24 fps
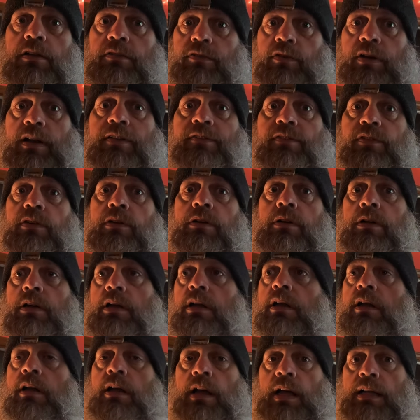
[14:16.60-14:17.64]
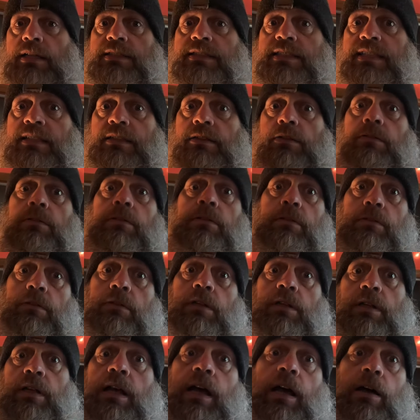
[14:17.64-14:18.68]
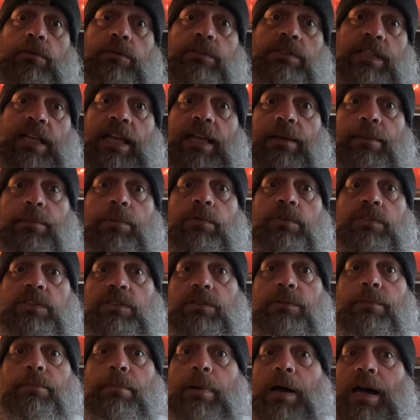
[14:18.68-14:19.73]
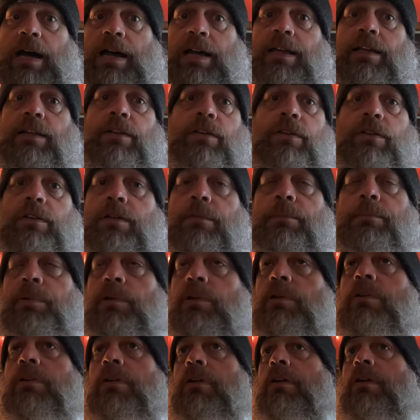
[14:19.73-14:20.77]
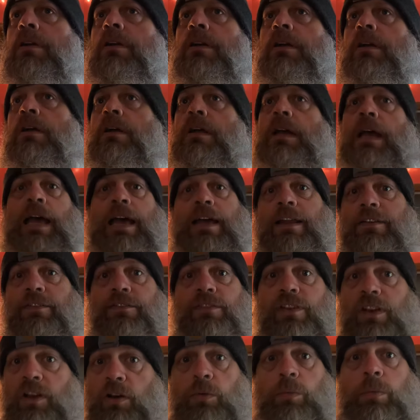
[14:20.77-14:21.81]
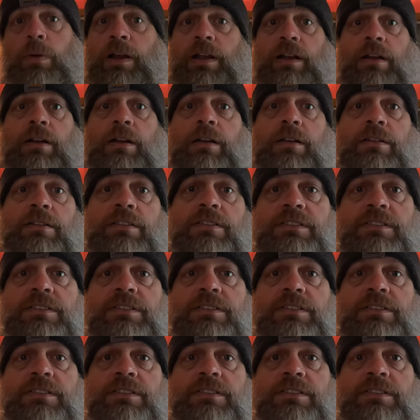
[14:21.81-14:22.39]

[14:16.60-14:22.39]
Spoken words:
forever until I was able to buy a new computer out of nowhere.